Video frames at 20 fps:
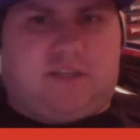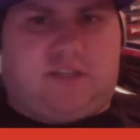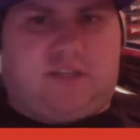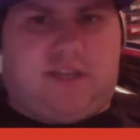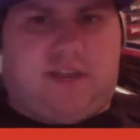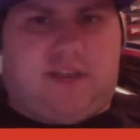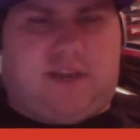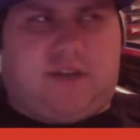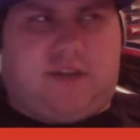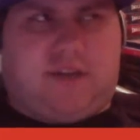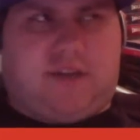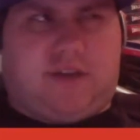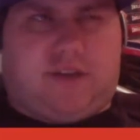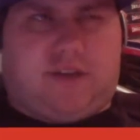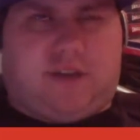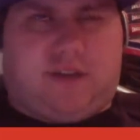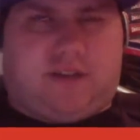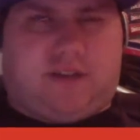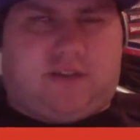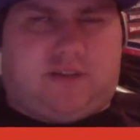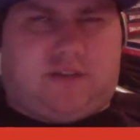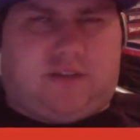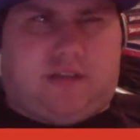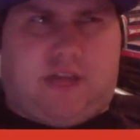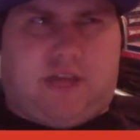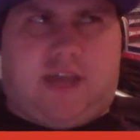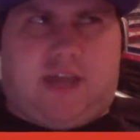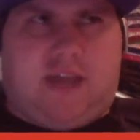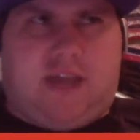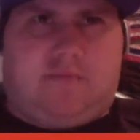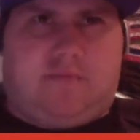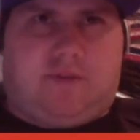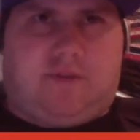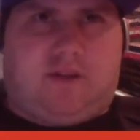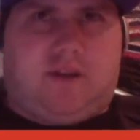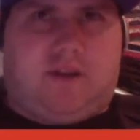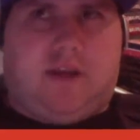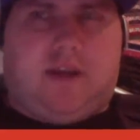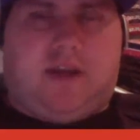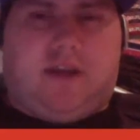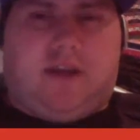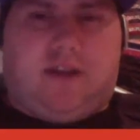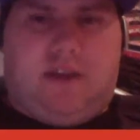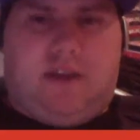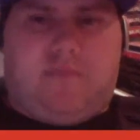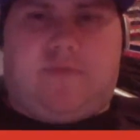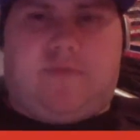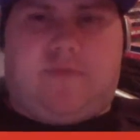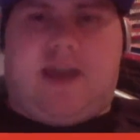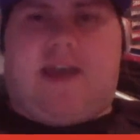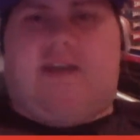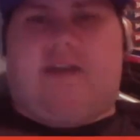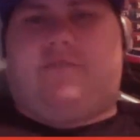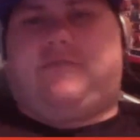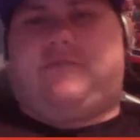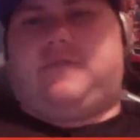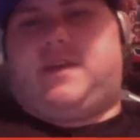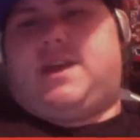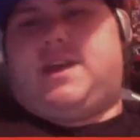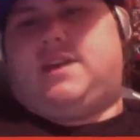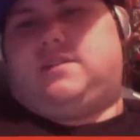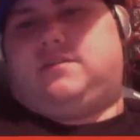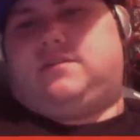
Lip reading: it's delayed, but keep an eye out for that.